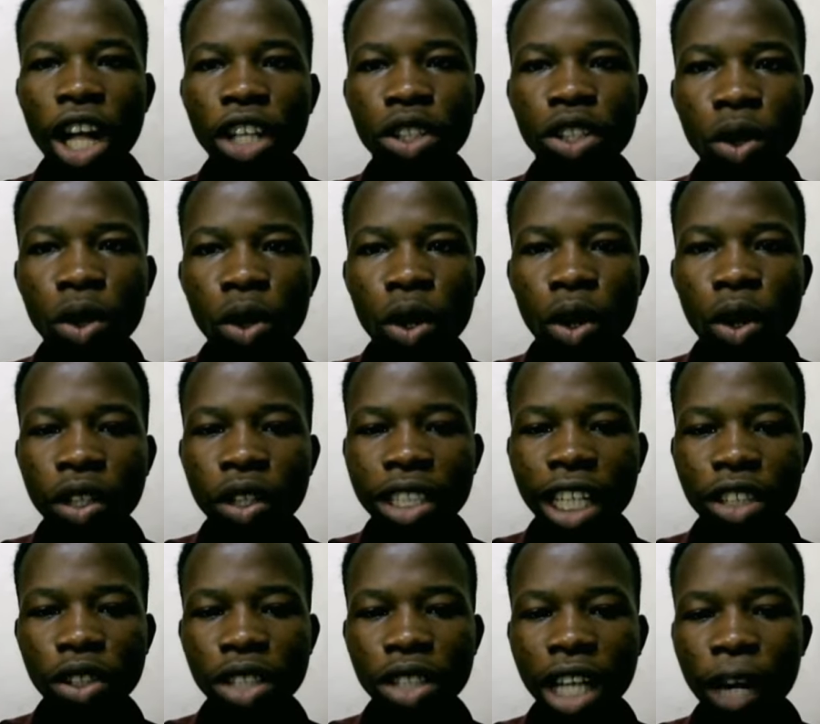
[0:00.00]
So
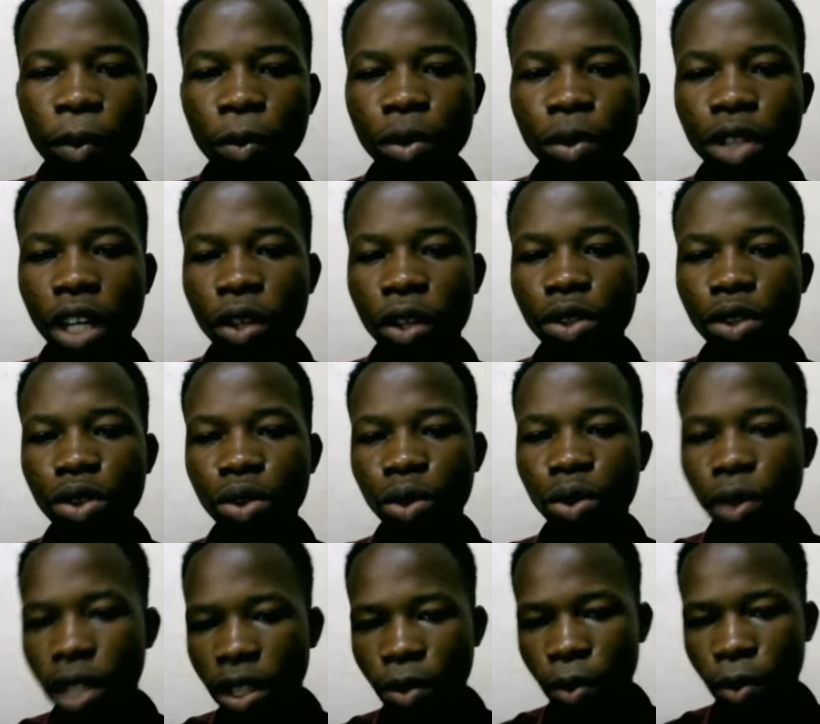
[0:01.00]
that's also how you are going to
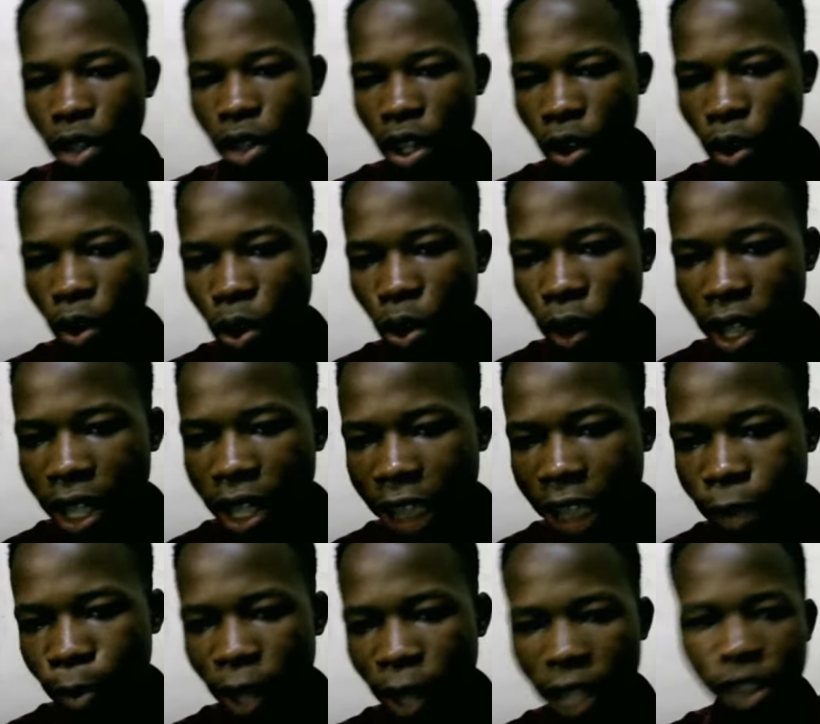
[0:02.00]
do it. When you click on login
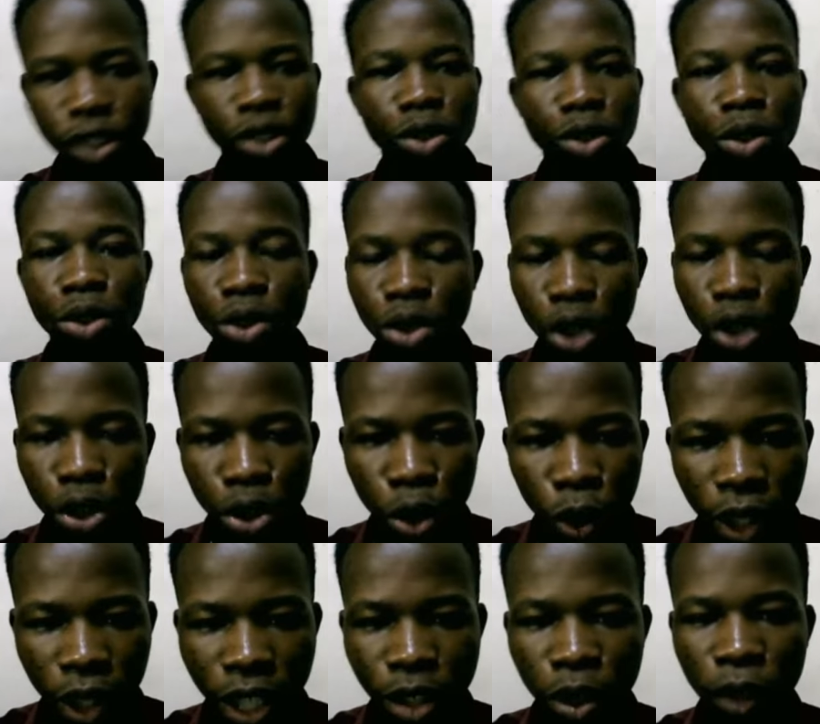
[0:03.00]
as Bright, it's going to just
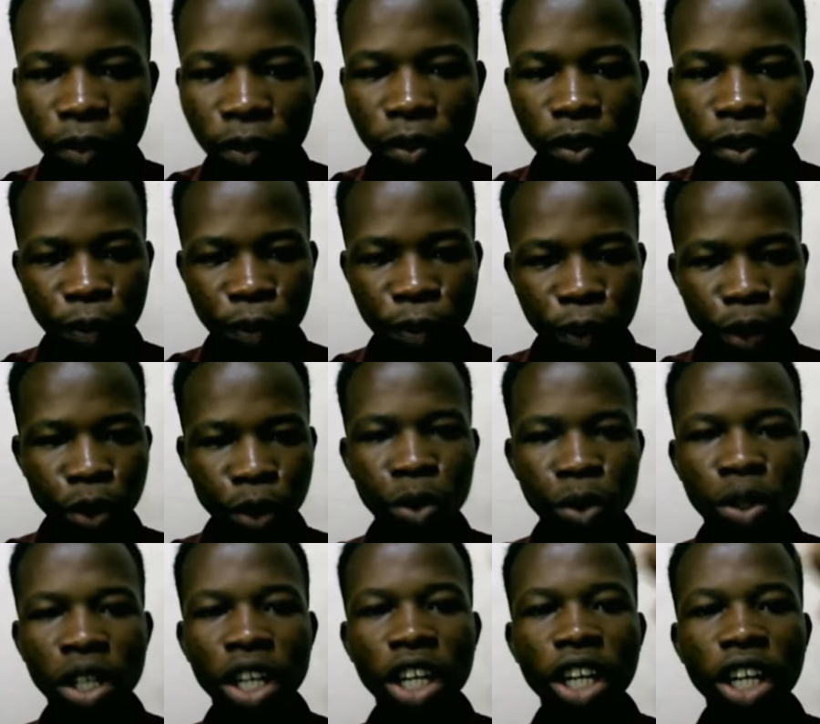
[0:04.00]
log in for
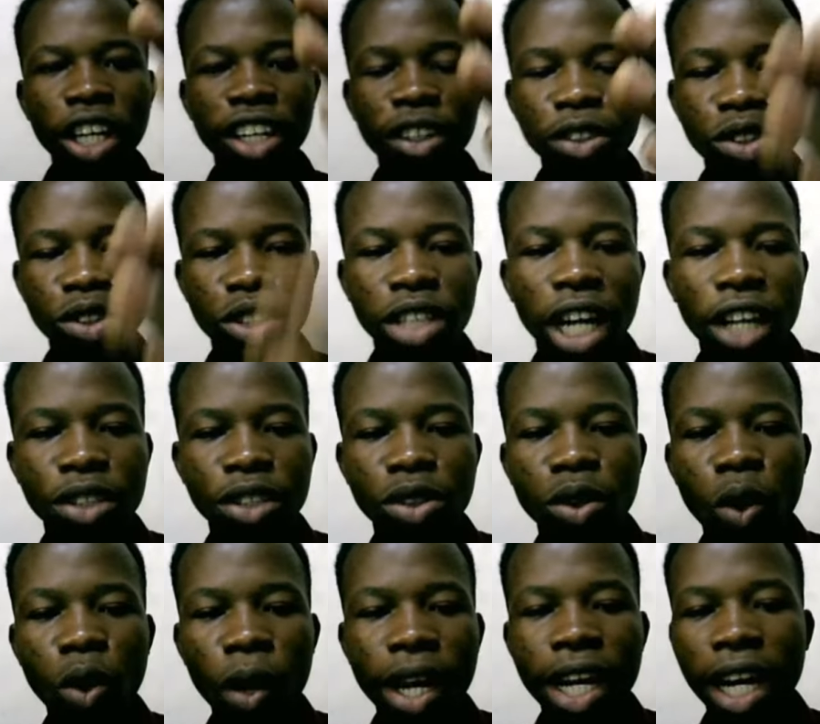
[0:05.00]
you. Going to ask
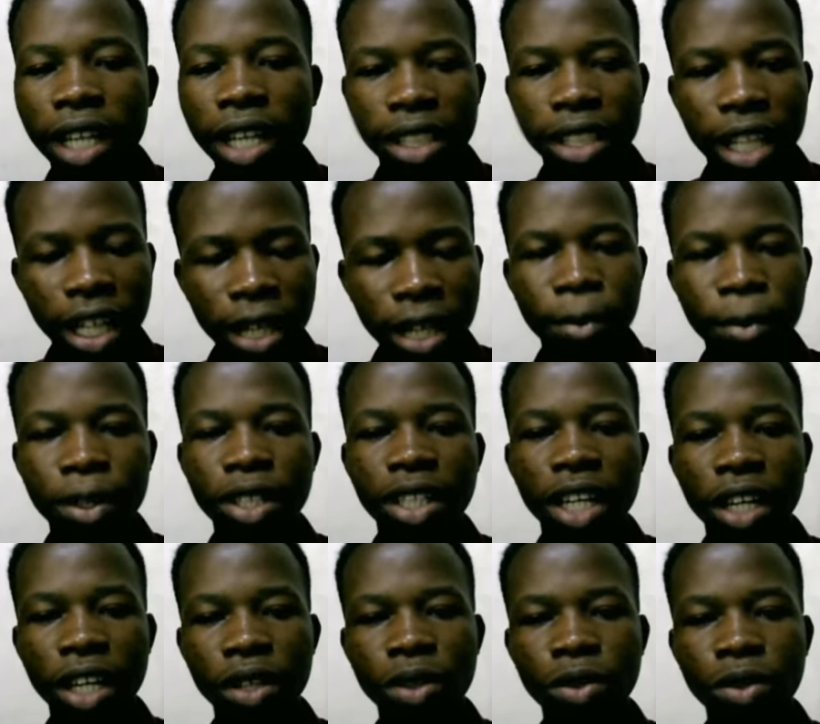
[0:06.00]
you to log in as anybody
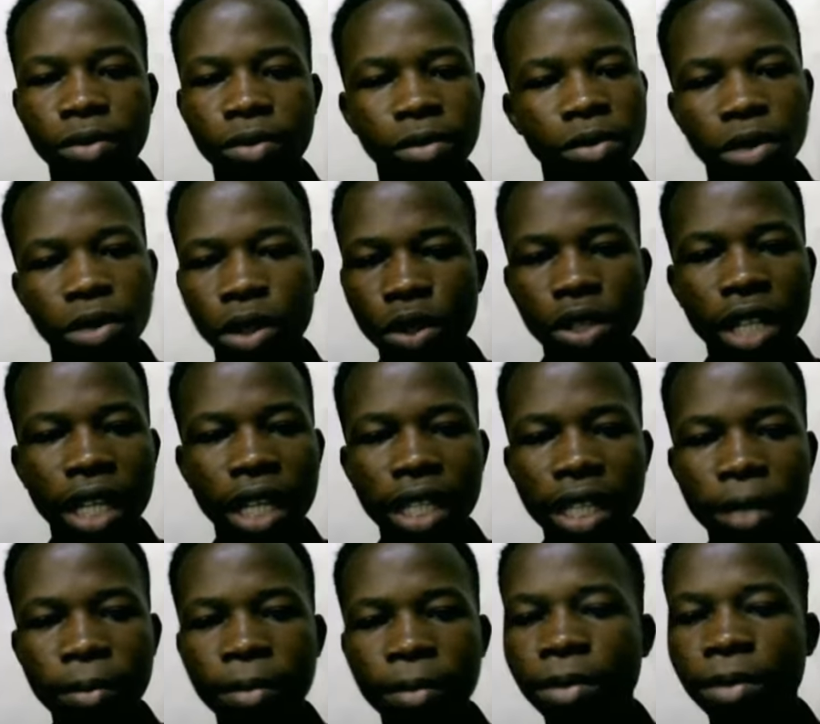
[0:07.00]
that your
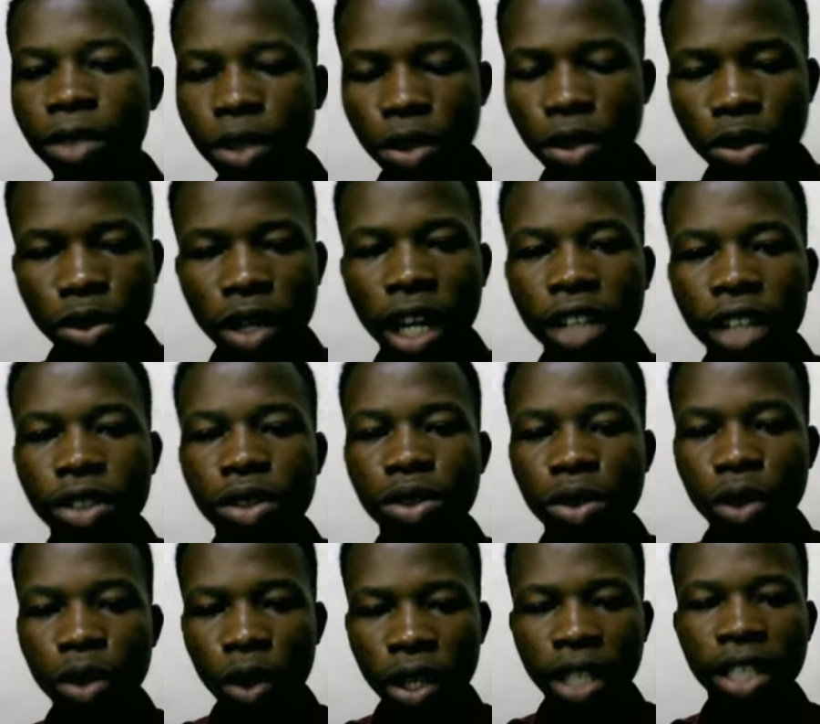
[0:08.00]
username is going to ask you
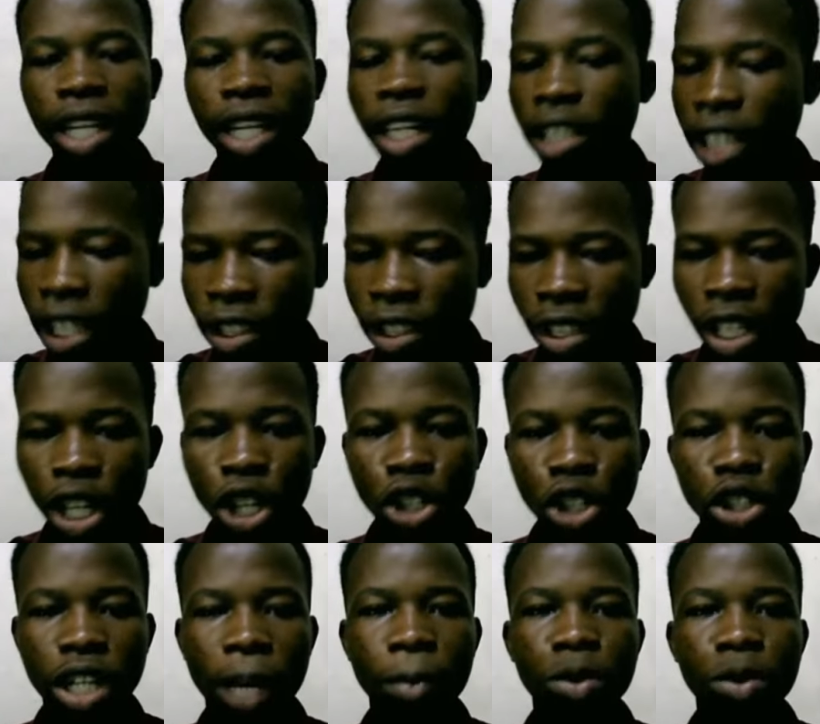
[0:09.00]
to log in, and then
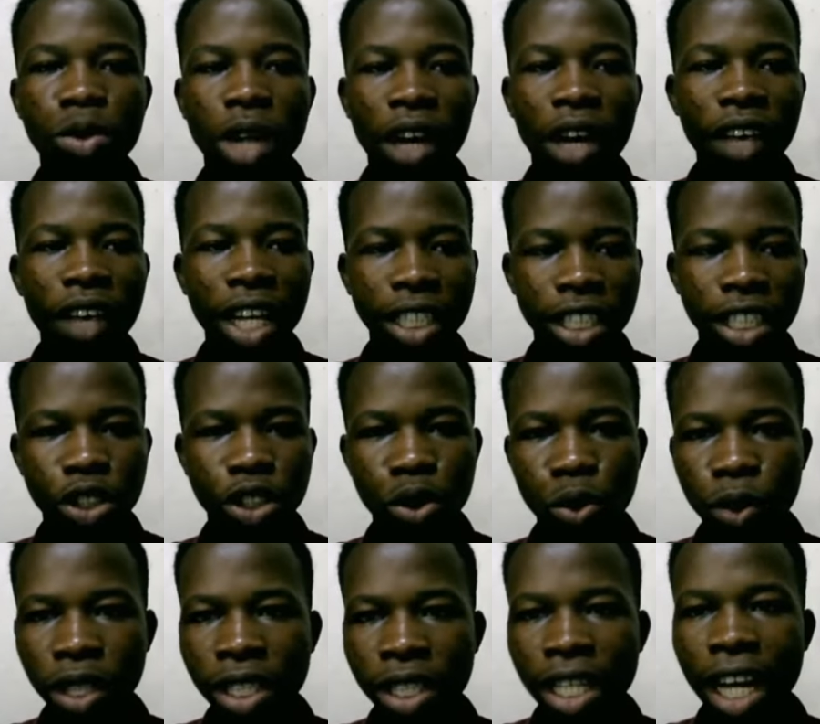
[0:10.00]
you can to have access
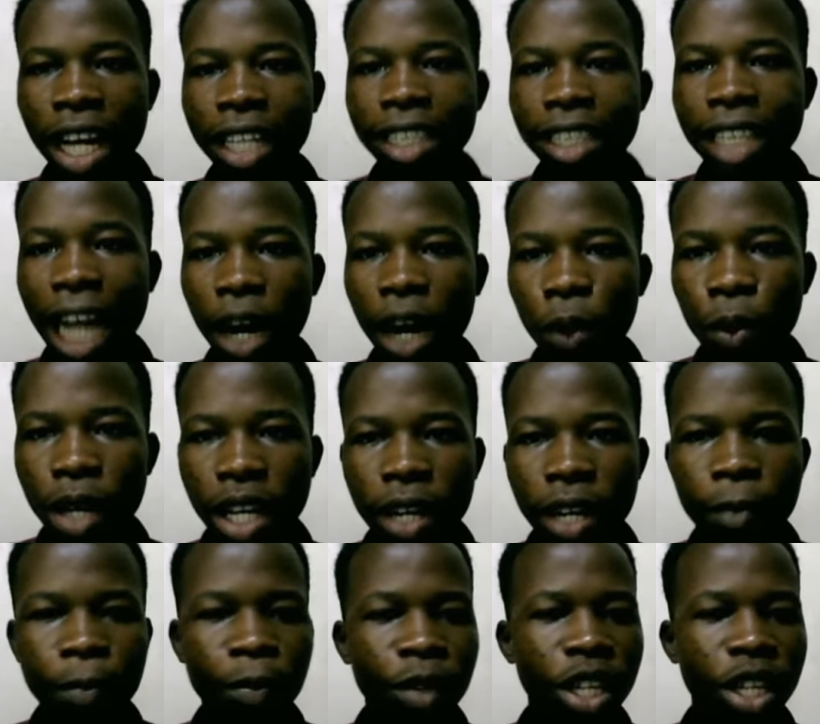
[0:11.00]
to it. That
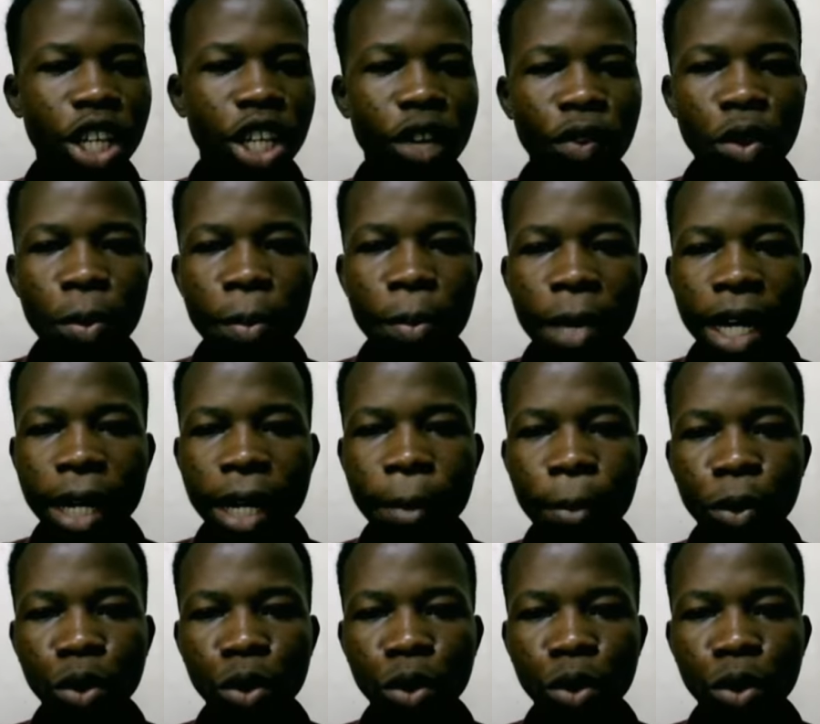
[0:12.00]
way, if you make